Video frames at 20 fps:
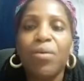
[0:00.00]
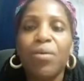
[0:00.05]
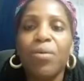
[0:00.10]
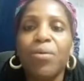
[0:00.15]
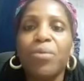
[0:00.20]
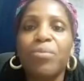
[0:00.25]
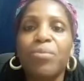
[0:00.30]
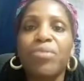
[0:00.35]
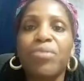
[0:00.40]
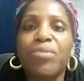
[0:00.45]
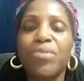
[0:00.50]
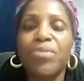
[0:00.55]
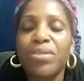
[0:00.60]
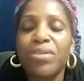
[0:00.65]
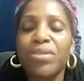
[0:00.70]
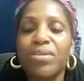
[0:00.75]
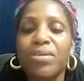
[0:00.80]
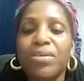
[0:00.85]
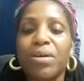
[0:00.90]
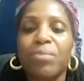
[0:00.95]
Oh, am I freezing?
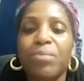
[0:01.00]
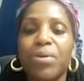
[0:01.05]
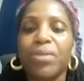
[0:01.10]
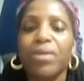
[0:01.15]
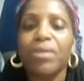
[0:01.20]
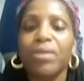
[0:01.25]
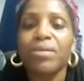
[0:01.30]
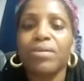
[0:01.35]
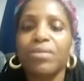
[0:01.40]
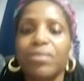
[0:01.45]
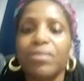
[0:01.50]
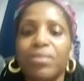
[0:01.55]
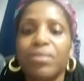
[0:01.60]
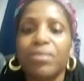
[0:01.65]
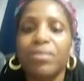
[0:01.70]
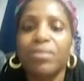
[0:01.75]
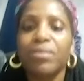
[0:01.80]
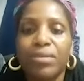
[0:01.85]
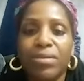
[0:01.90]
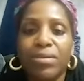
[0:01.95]
Sorry about that.
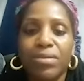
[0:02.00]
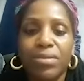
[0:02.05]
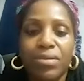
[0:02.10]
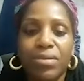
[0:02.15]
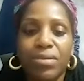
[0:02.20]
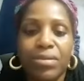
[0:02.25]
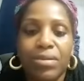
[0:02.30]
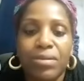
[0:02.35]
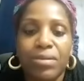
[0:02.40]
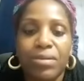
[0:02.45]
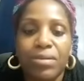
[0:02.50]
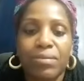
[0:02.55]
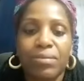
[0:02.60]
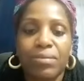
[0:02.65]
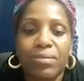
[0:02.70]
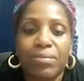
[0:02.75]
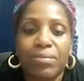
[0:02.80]
Let's see.